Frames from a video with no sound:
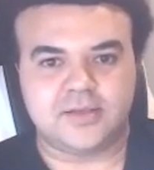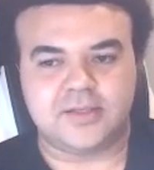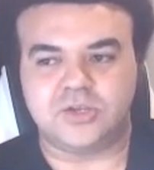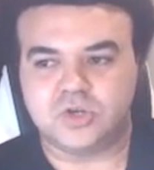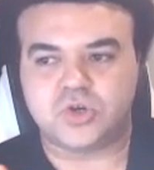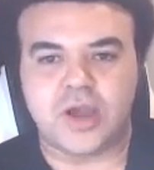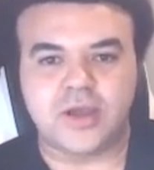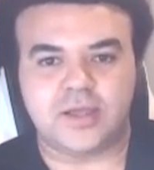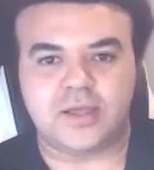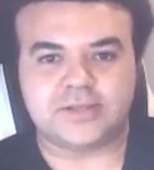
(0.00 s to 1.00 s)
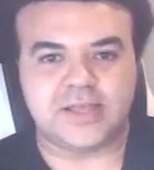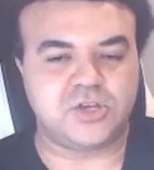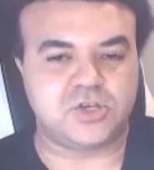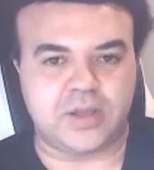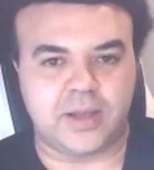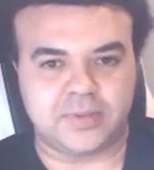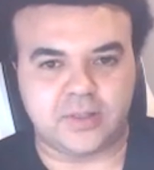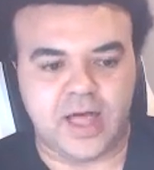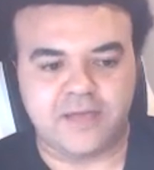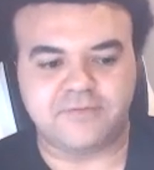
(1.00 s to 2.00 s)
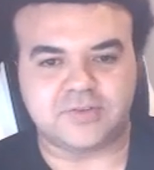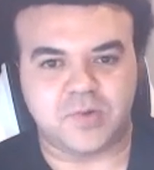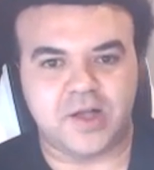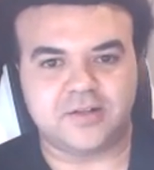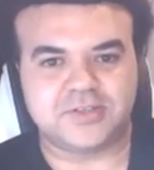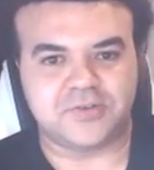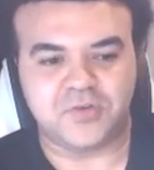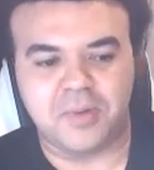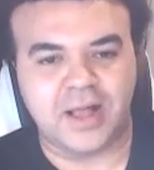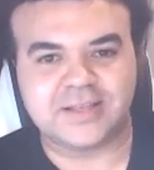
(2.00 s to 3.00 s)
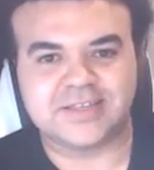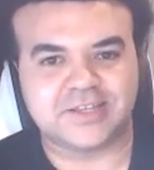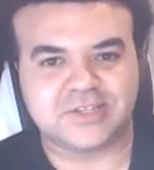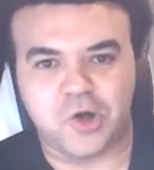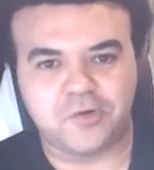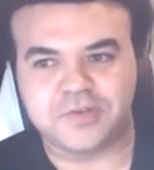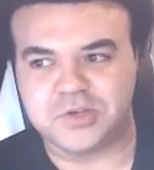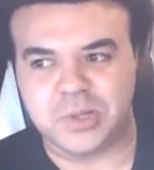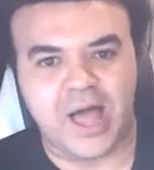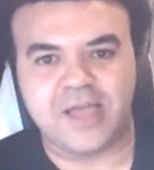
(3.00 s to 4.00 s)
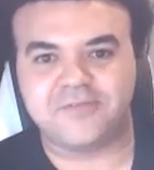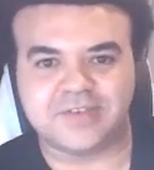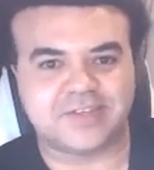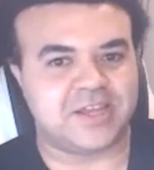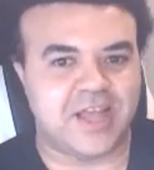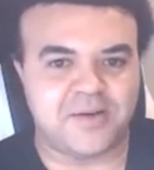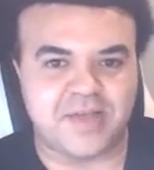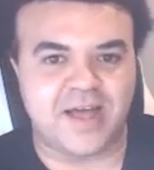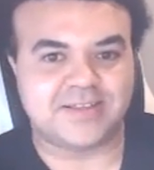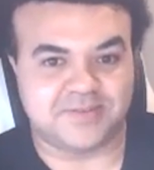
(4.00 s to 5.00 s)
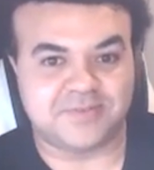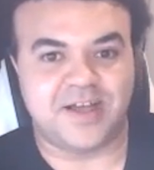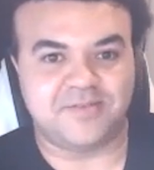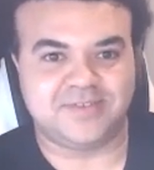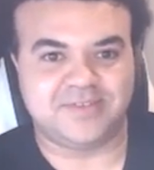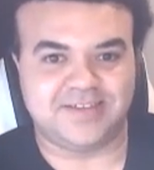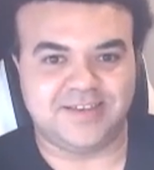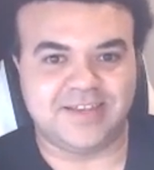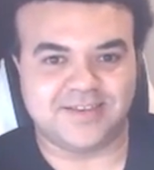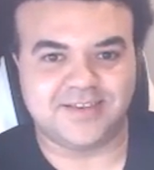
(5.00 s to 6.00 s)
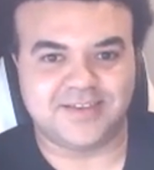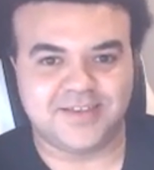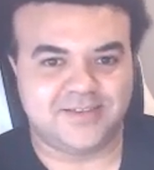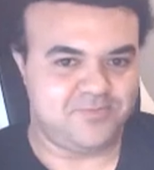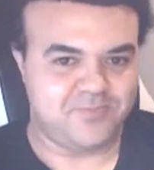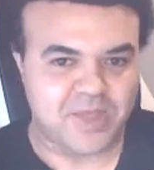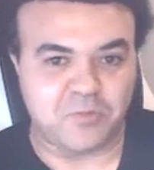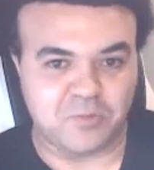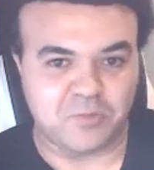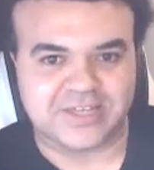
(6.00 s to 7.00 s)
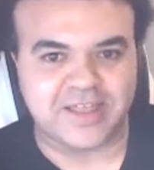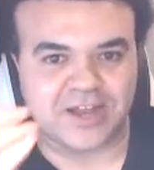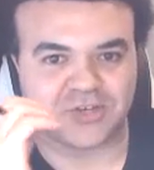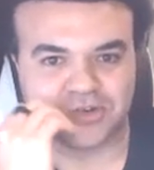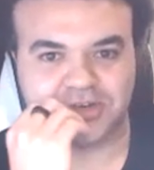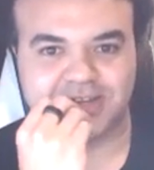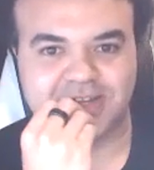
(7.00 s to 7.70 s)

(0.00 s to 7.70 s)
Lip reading: and your trading is how you're showing up in life as well. So if your mindset's off in your life, it's going to come out sometimes in that. Would you say that's true?